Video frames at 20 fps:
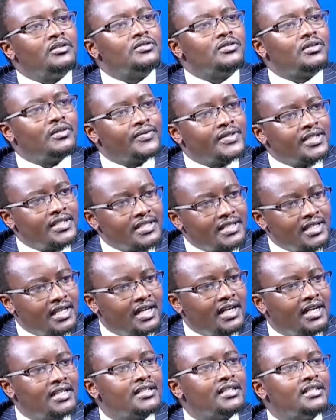softens the
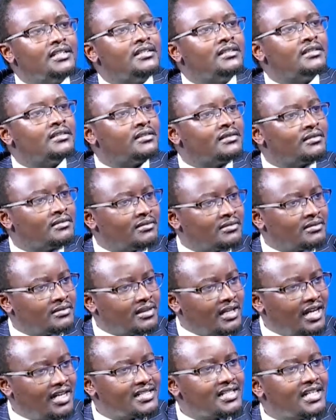heart and
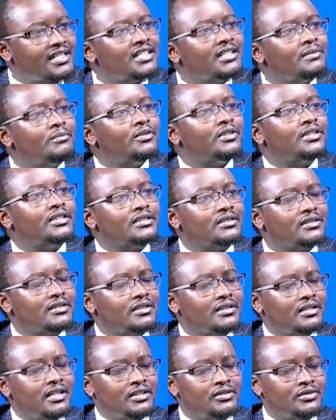has enabled
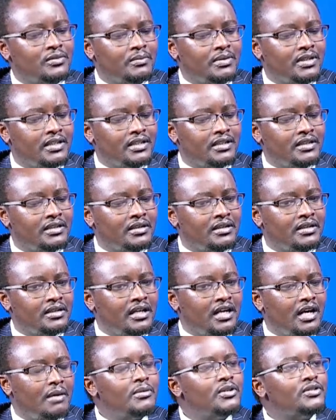there to be
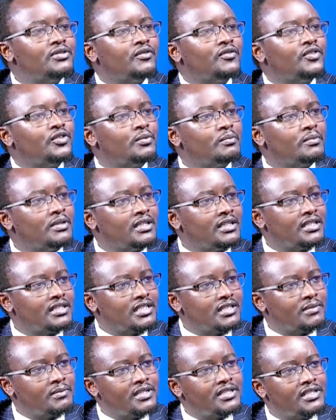a bit of
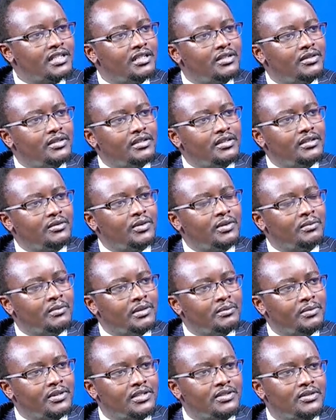humaneness, especially in
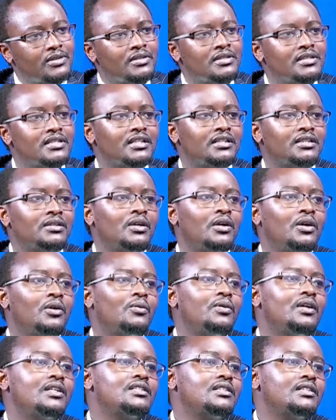women prisons and
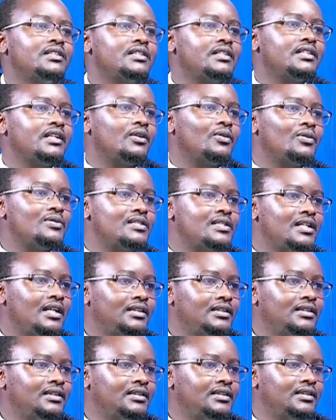where children are
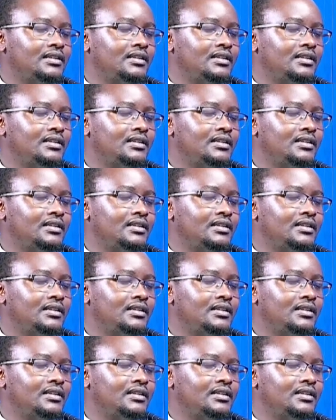concerned.